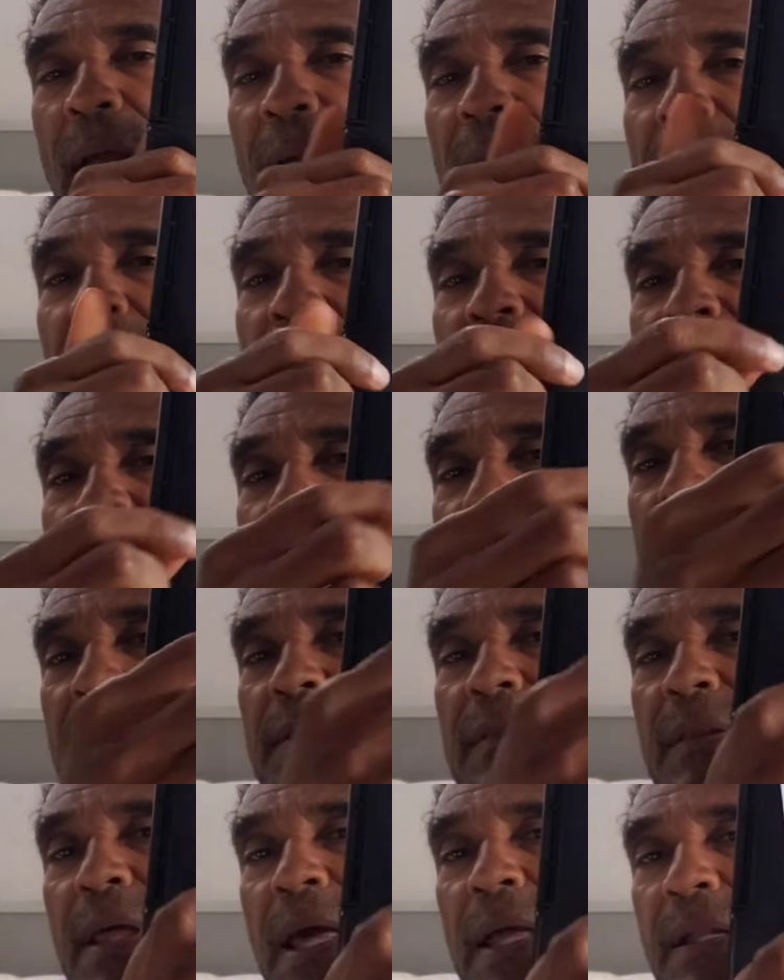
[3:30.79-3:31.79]
And
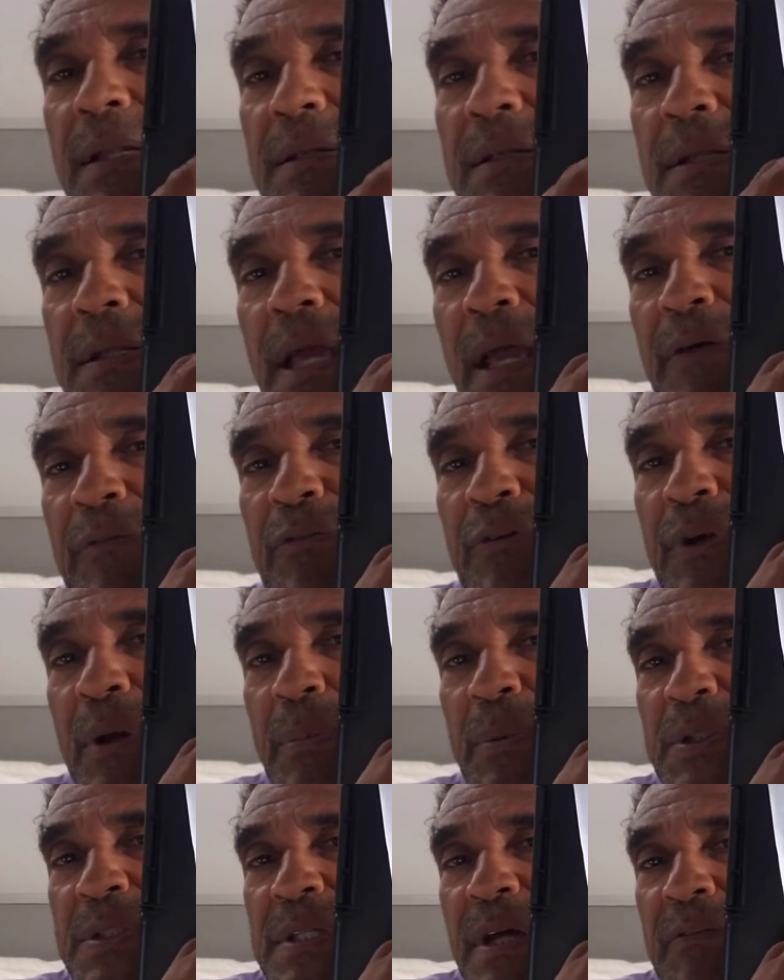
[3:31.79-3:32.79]
then today, for
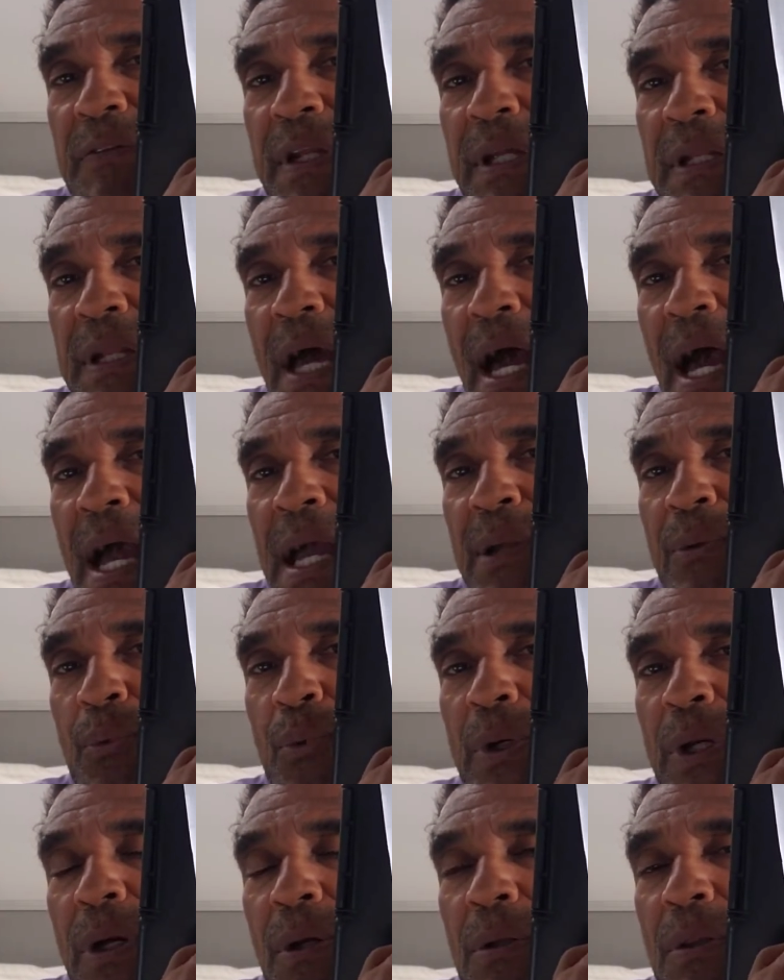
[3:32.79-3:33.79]
number 79,
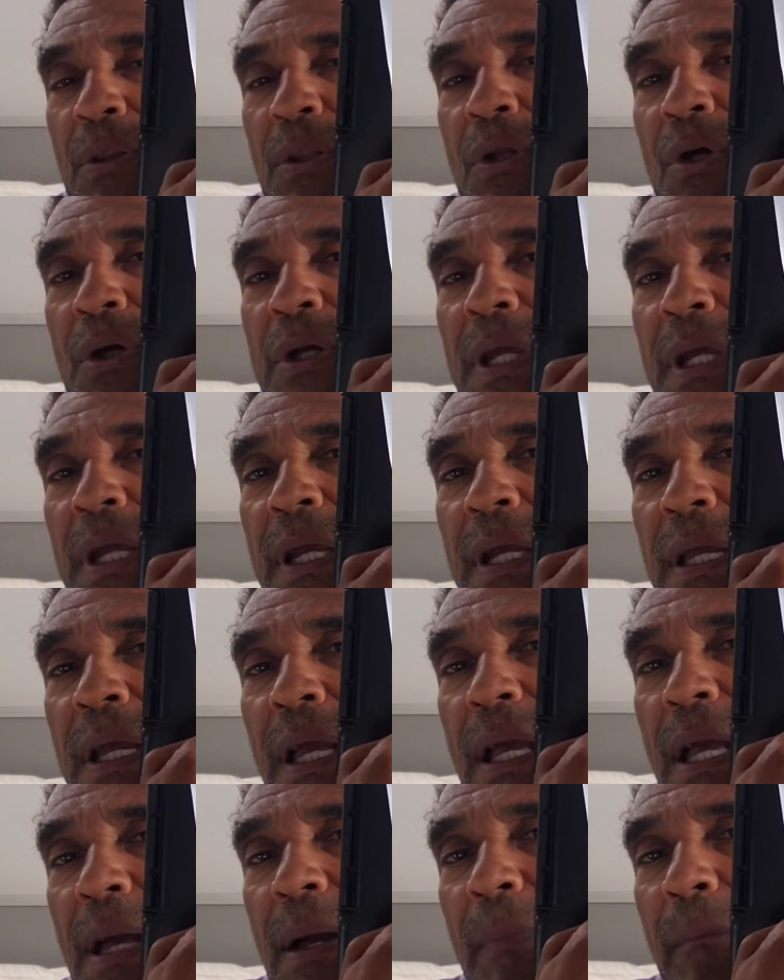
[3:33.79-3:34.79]
we are looking
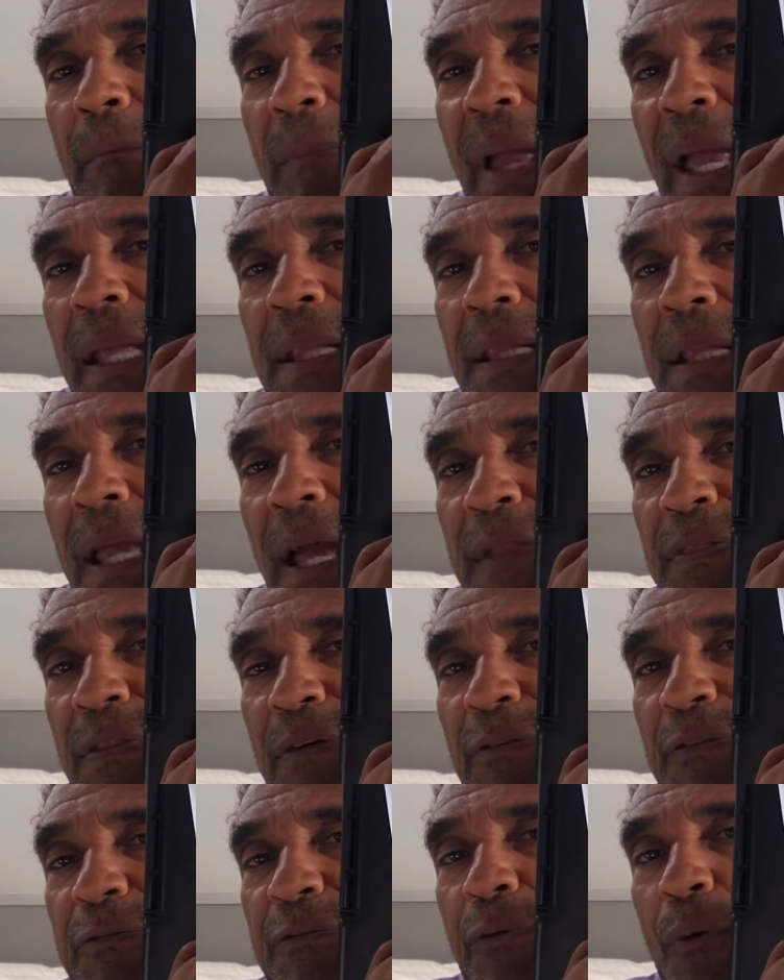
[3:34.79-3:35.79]
mainly at the
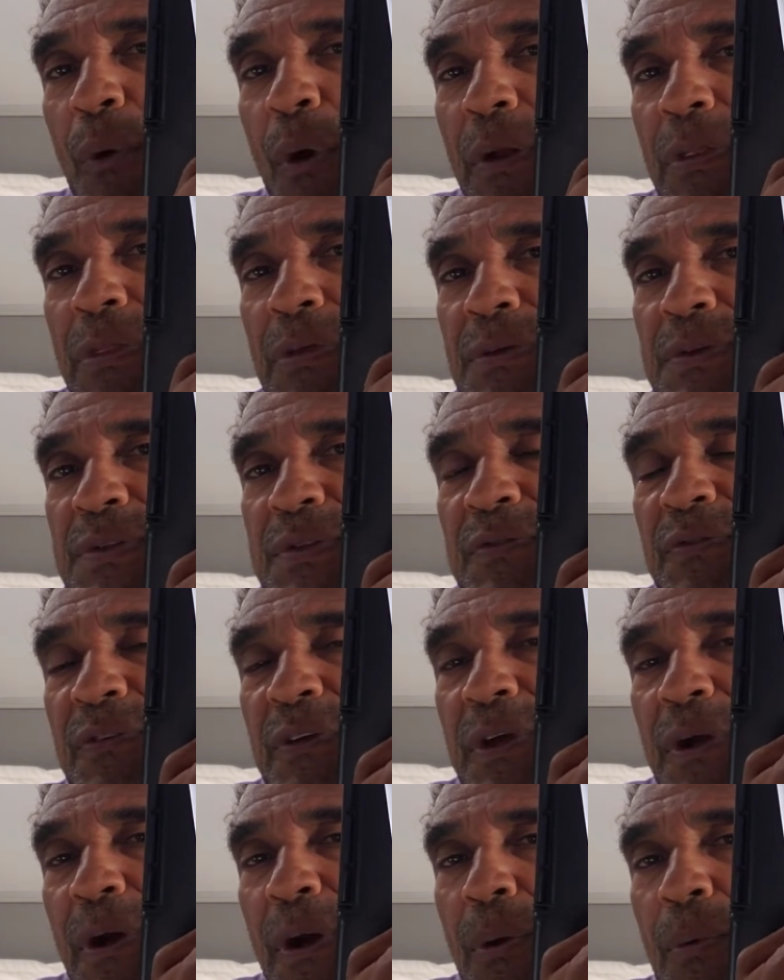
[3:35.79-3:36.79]
fourth
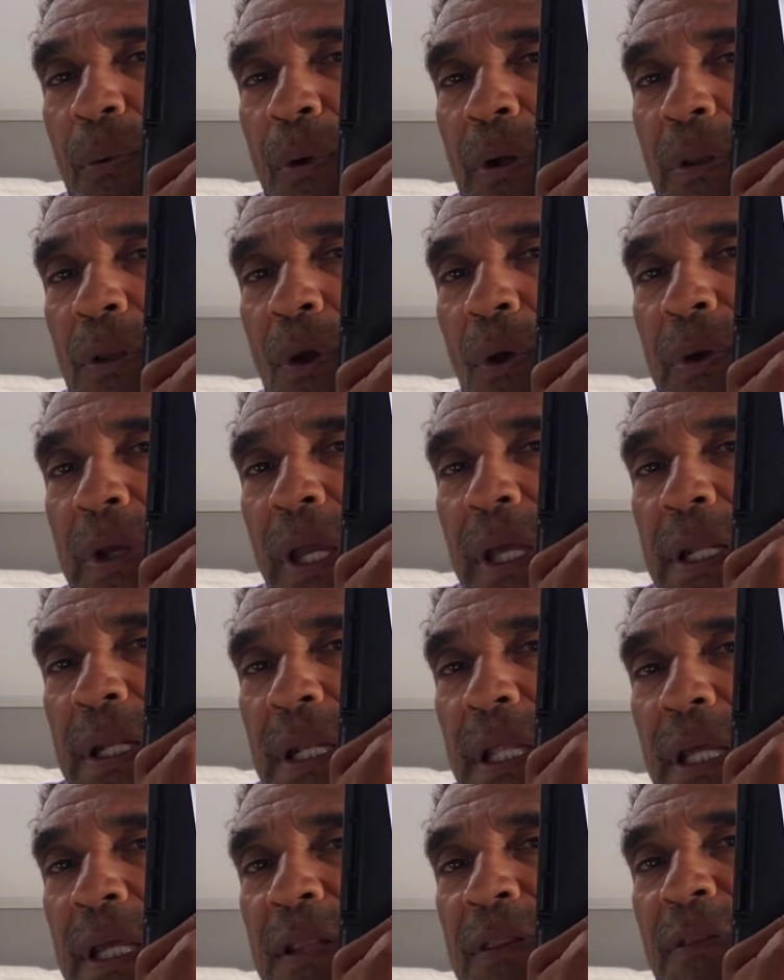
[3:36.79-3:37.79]
sphere. We're located
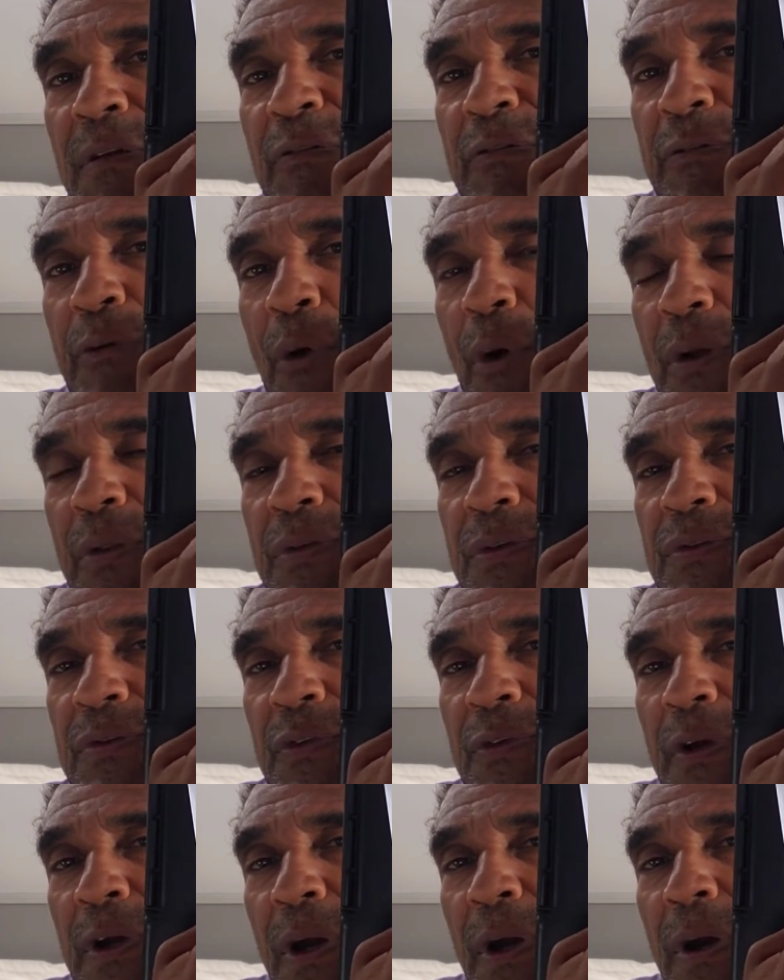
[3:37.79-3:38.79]
in the fourth
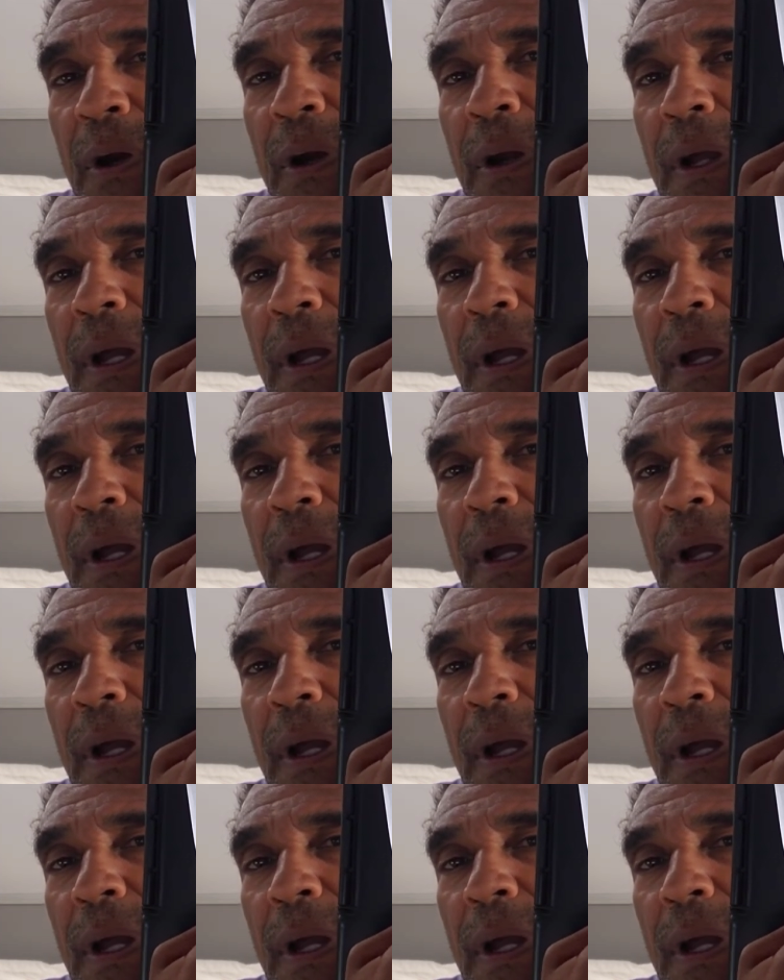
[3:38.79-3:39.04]
sphere.